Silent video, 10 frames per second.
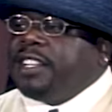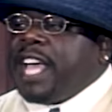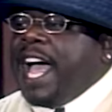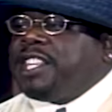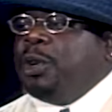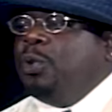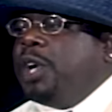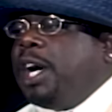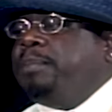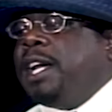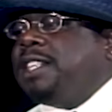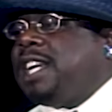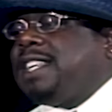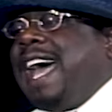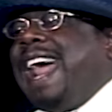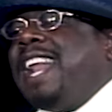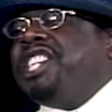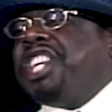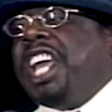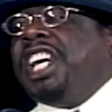tattooed up. Nigga just got out of
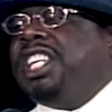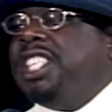jail.